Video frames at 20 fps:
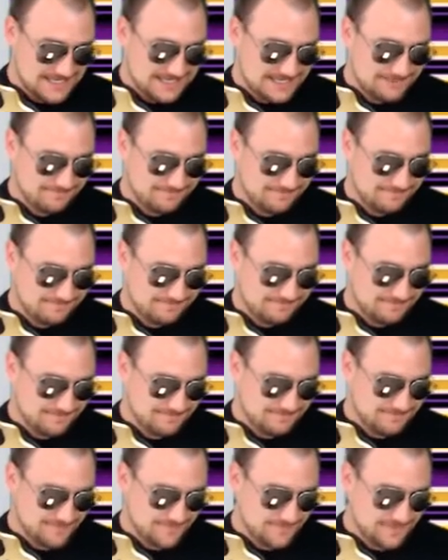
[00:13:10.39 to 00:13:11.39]

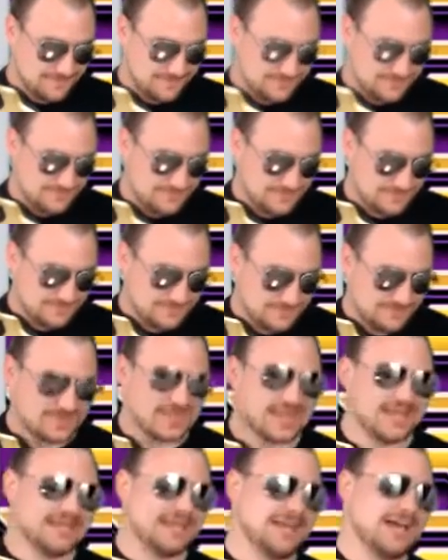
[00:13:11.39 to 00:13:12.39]

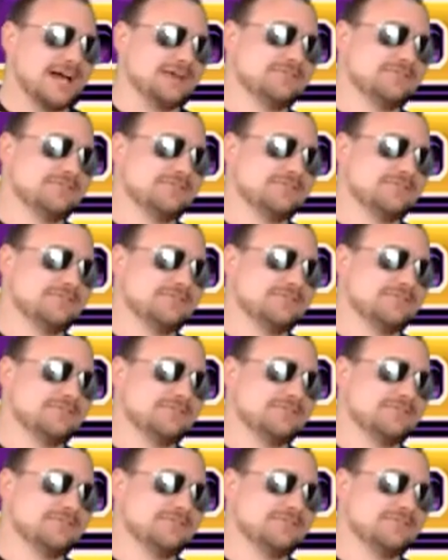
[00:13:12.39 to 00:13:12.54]
(silent)